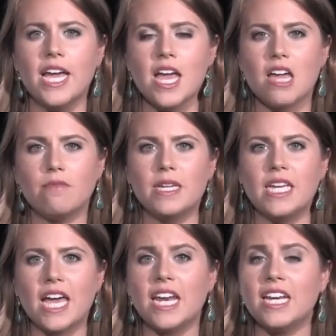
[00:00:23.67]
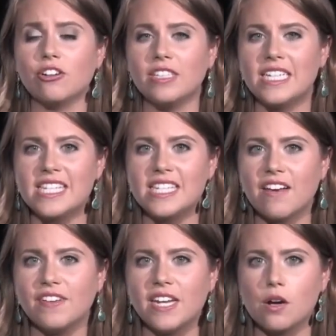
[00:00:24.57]
and began a nearly
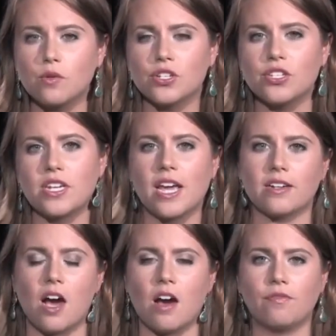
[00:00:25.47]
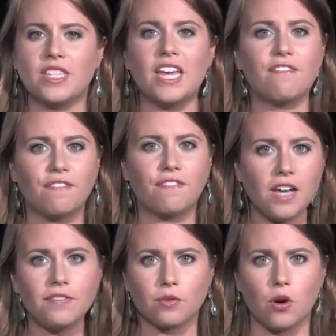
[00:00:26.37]
7-hour standoff with a
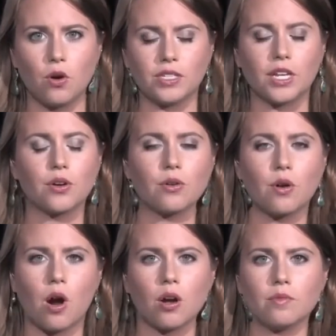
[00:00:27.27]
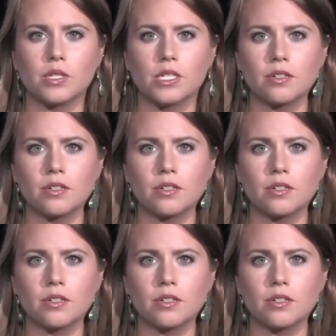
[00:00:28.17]
5-year-old in her arms.